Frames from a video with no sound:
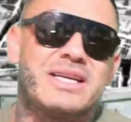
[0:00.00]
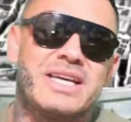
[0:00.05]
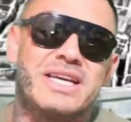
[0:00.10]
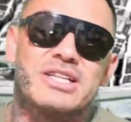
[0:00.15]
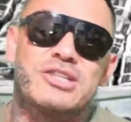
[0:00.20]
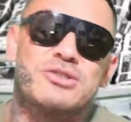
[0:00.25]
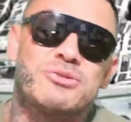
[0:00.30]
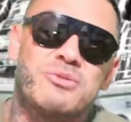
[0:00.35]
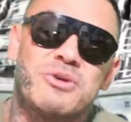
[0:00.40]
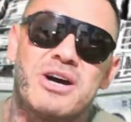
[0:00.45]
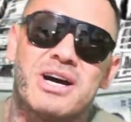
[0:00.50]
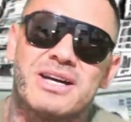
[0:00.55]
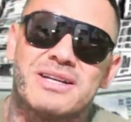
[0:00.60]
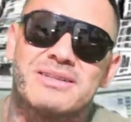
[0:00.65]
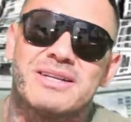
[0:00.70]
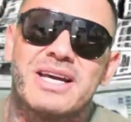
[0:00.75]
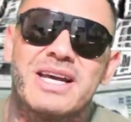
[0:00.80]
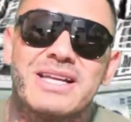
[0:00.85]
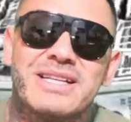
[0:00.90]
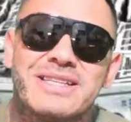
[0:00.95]
guess
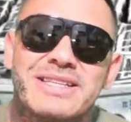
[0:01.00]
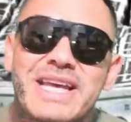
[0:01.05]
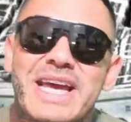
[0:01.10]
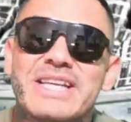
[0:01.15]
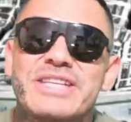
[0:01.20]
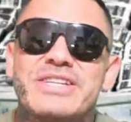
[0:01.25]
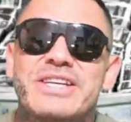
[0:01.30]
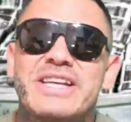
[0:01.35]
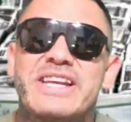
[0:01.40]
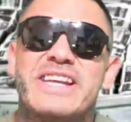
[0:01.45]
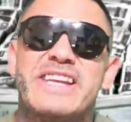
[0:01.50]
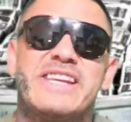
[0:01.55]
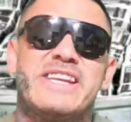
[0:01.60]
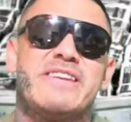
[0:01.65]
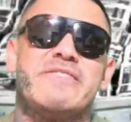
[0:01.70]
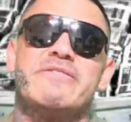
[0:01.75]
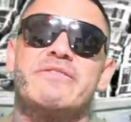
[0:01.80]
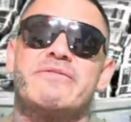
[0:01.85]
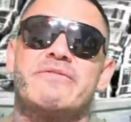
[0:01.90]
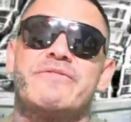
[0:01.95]
what? That shit
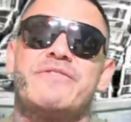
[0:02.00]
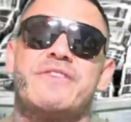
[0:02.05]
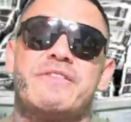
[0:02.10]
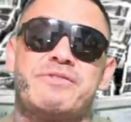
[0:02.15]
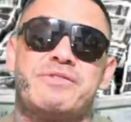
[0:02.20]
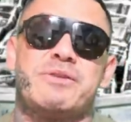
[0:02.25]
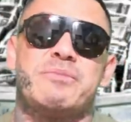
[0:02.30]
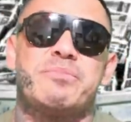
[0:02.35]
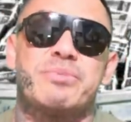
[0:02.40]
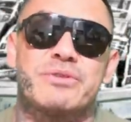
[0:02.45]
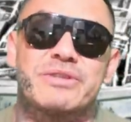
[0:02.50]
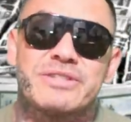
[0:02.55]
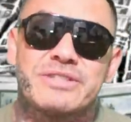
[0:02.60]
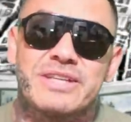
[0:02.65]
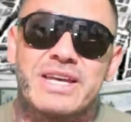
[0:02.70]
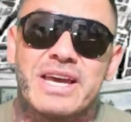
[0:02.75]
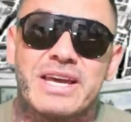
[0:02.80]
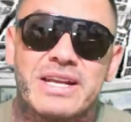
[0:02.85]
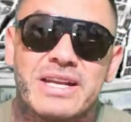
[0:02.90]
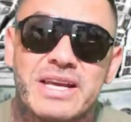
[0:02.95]
ain't even
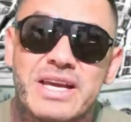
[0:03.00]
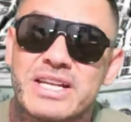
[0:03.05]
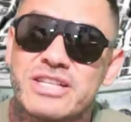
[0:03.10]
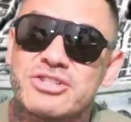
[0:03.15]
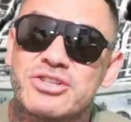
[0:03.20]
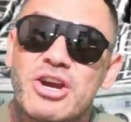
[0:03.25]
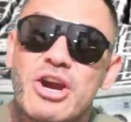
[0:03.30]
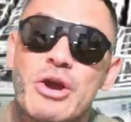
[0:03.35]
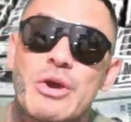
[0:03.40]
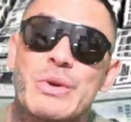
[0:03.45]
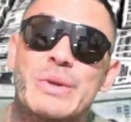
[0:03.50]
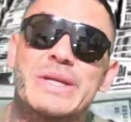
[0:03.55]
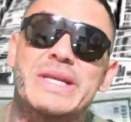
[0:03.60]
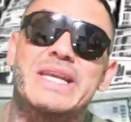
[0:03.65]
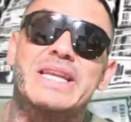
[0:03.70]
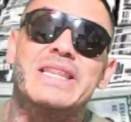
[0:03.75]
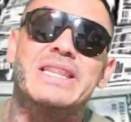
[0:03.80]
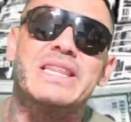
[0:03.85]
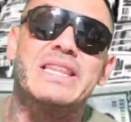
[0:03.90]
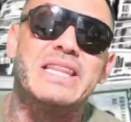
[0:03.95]
50%. It's
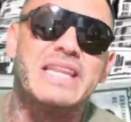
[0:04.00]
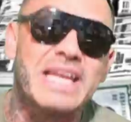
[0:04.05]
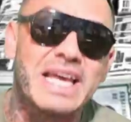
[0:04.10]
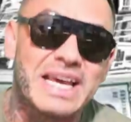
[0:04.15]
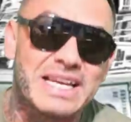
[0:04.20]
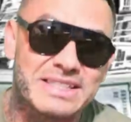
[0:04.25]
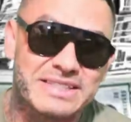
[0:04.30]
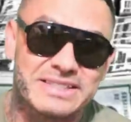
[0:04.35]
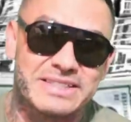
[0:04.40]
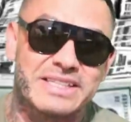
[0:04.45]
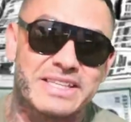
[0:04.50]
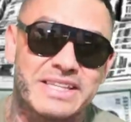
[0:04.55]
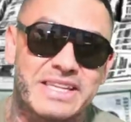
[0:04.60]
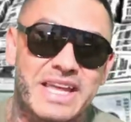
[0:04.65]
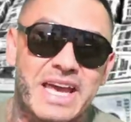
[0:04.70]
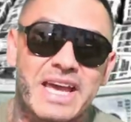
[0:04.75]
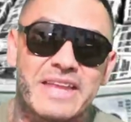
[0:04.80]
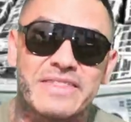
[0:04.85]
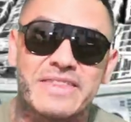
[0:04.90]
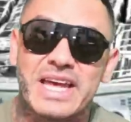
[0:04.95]
already less than
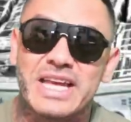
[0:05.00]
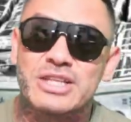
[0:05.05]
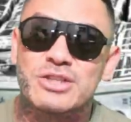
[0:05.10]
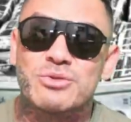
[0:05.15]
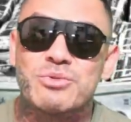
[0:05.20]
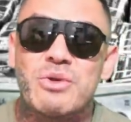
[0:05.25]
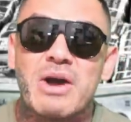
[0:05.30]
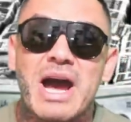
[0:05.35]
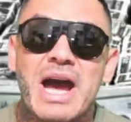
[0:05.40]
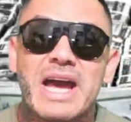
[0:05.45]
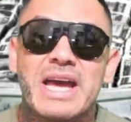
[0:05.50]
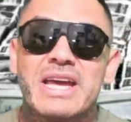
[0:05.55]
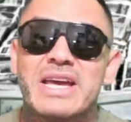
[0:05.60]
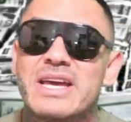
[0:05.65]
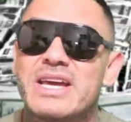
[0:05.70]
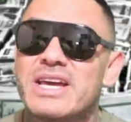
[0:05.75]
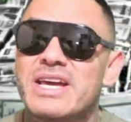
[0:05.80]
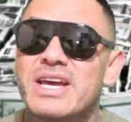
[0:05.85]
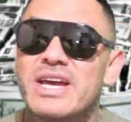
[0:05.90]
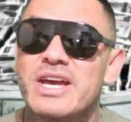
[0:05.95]
that. That's
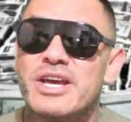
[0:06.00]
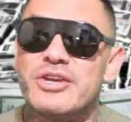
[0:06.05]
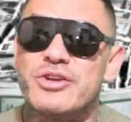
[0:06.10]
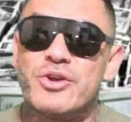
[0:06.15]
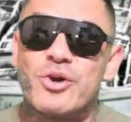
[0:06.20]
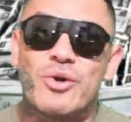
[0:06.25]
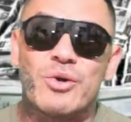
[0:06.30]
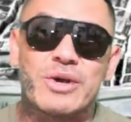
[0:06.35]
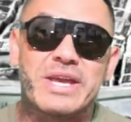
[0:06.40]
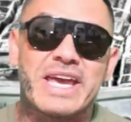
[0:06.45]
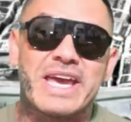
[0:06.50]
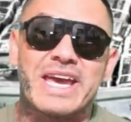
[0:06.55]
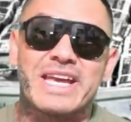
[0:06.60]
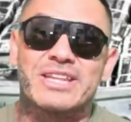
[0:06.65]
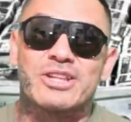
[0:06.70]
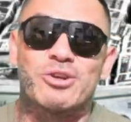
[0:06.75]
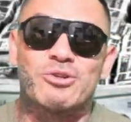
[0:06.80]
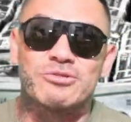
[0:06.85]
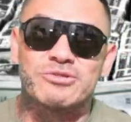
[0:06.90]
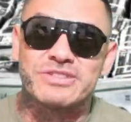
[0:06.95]
why You'll
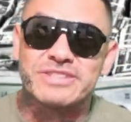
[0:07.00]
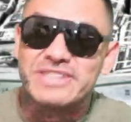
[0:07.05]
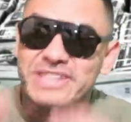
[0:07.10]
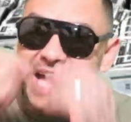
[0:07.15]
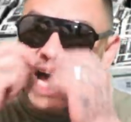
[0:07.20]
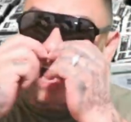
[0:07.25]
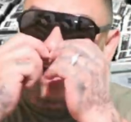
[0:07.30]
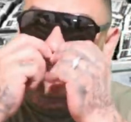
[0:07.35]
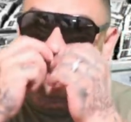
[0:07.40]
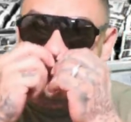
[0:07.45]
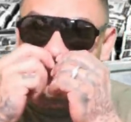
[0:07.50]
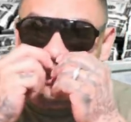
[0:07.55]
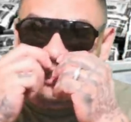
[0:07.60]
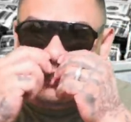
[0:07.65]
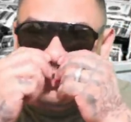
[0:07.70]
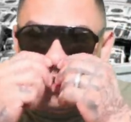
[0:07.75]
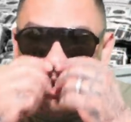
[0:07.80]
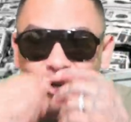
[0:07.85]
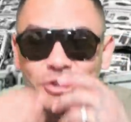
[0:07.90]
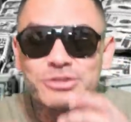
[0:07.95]
get those knots in
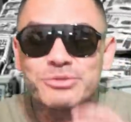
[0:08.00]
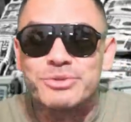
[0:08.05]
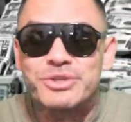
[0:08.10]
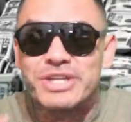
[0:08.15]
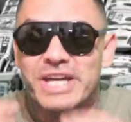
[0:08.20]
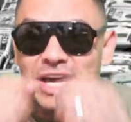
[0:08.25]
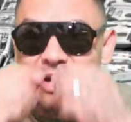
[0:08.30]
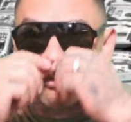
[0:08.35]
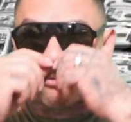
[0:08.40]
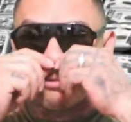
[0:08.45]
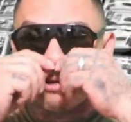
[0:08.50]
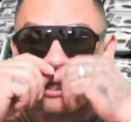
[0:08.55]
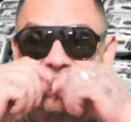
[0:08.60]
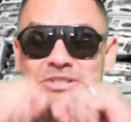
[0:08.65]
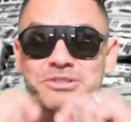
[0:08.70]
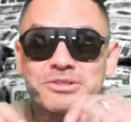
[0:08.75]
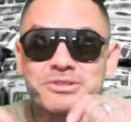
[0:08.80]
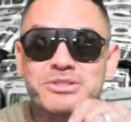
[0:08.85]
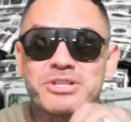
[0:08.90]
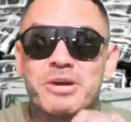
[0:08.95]
your nose where you got
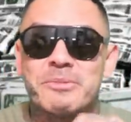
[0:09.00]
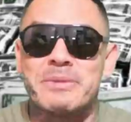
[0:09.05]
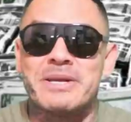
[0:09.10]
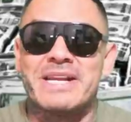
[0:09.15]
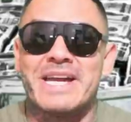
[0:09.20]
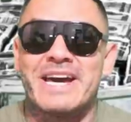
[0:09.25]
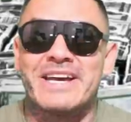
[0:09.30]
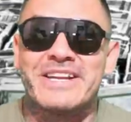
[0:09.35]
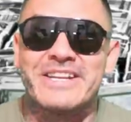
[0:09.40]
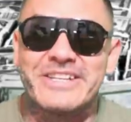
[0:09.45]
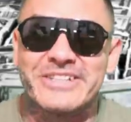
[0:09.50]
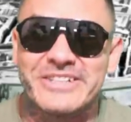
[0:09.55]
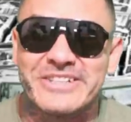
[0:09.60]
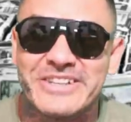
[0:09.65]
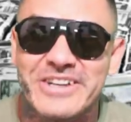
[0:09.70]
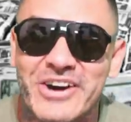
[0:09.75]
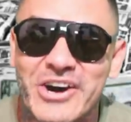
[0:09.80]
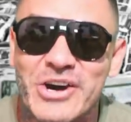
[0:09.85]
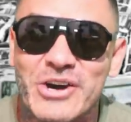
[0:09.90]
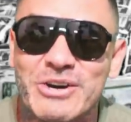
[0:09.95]
erasers coming out of
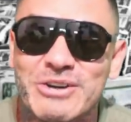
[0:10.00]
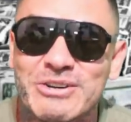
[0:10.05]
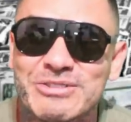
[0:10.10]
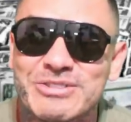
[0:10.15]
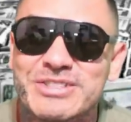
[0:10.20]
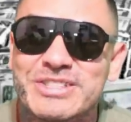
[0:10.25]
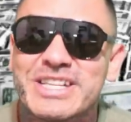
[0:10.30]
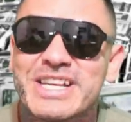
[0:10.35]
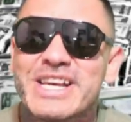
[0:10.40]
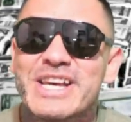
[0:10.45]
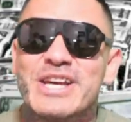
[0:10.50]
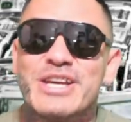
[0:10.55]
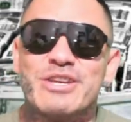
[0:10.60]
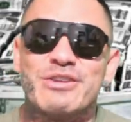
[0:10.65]
your nose.